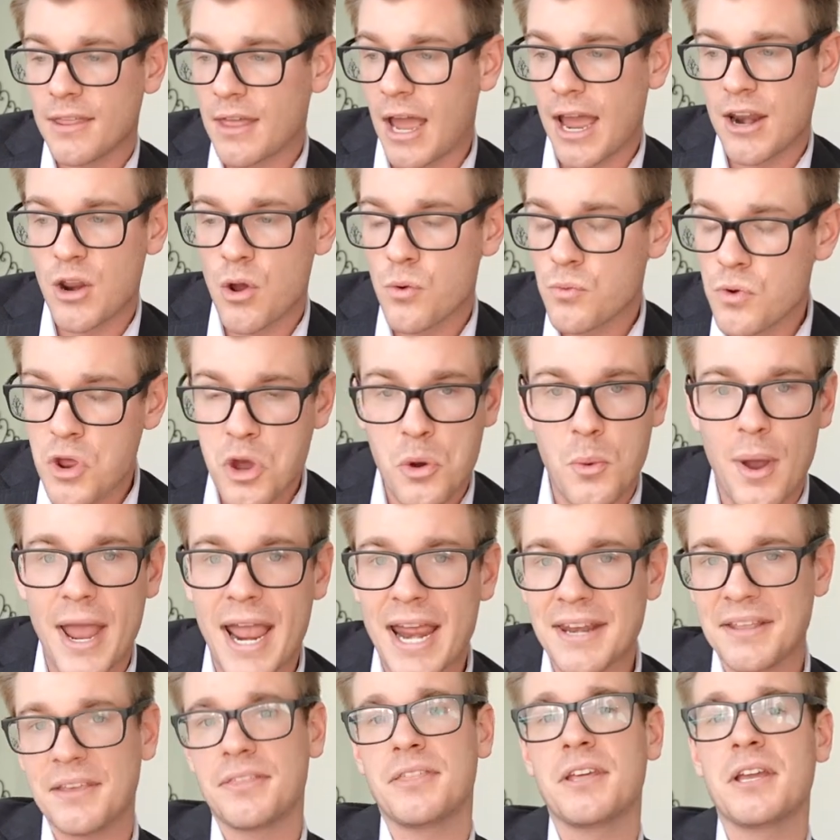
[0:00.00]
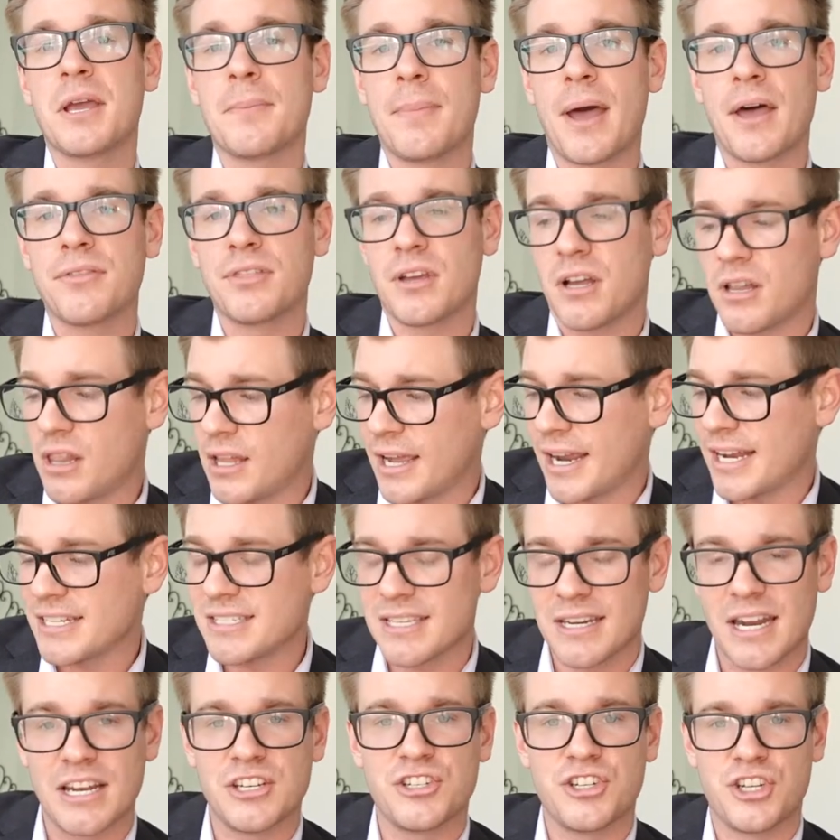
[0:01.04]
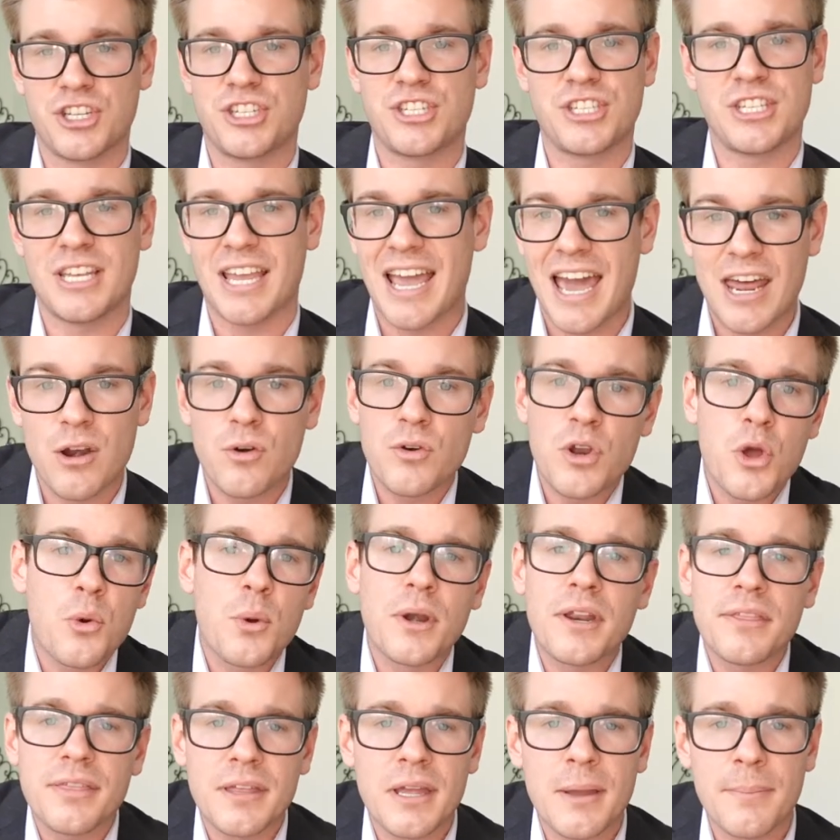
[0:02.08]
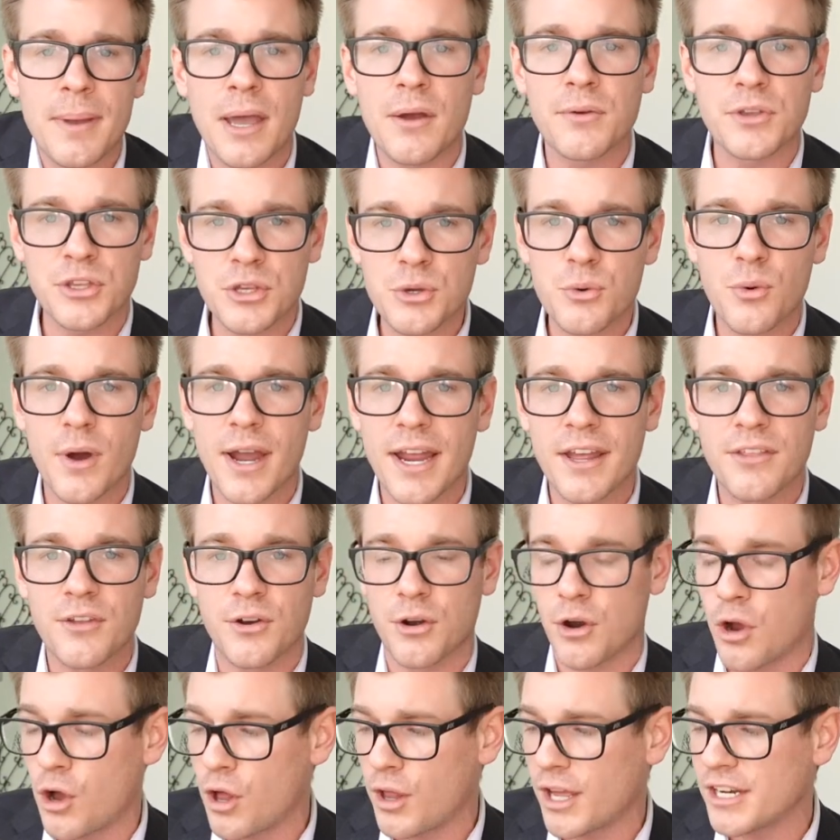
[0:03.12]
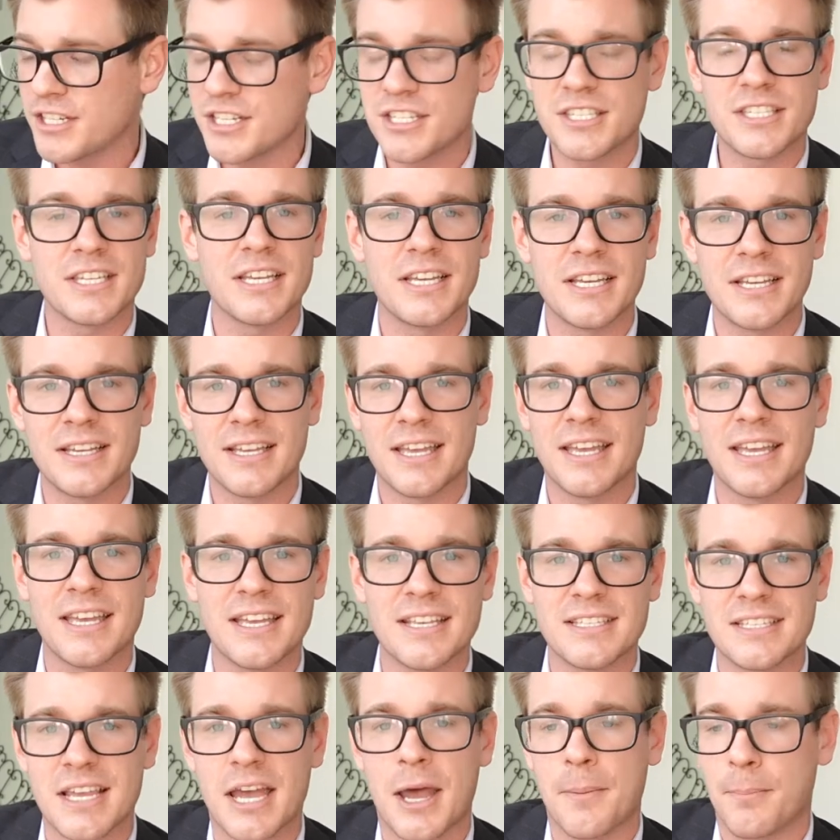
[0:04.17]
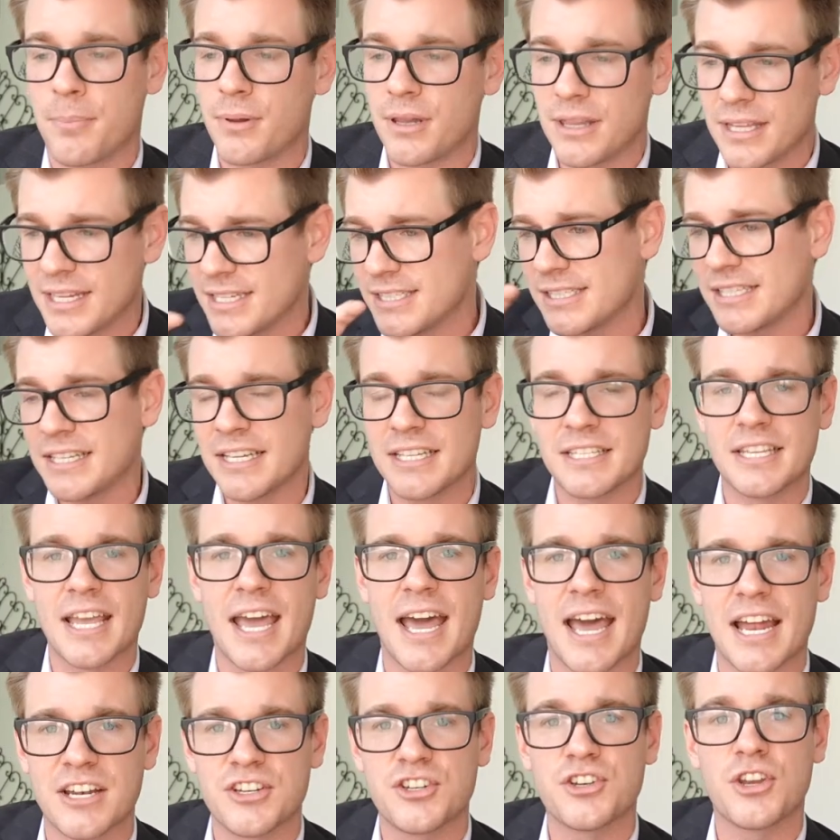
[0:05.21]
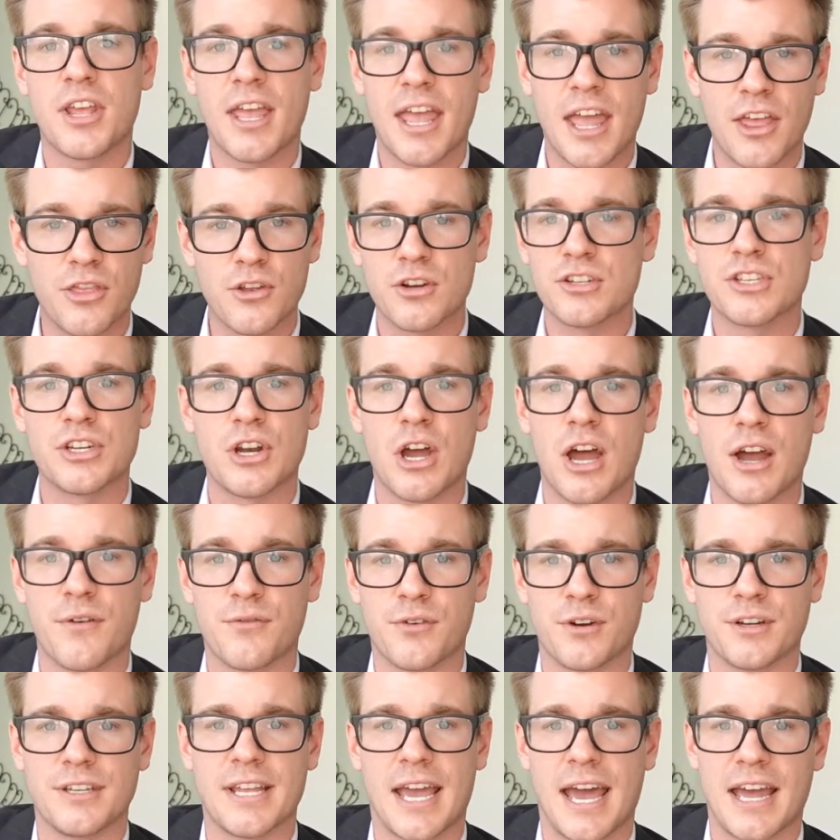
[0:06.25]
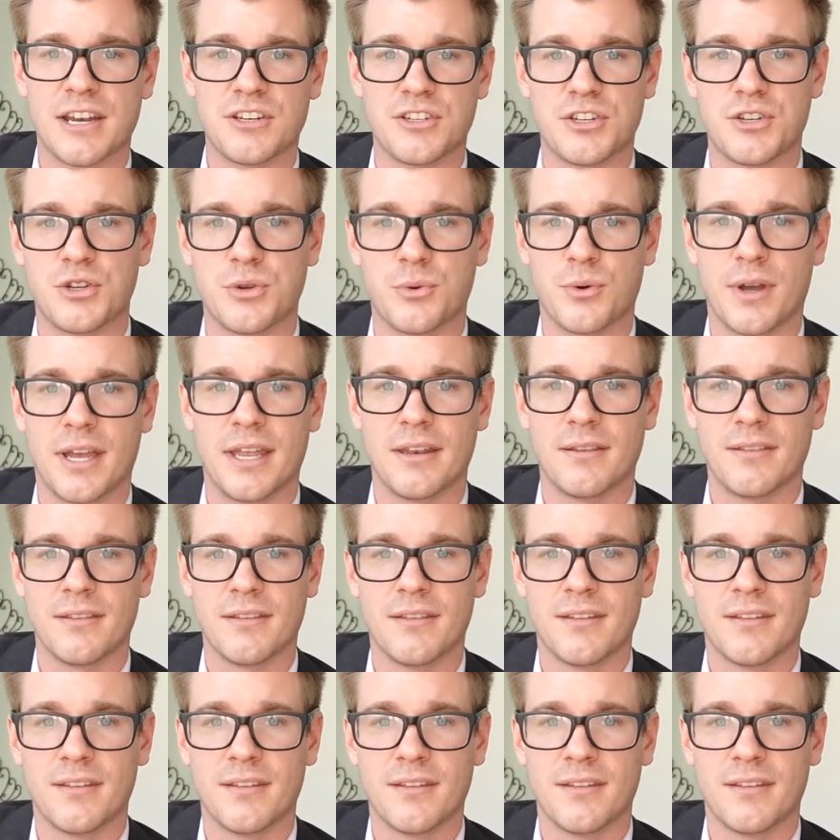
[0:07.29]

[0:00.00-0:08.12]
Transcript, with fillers: I don't know anything about the clients, and I just see, I don't know anything about you either. All I just see is a uh, please attached, and there's an offer attached to it.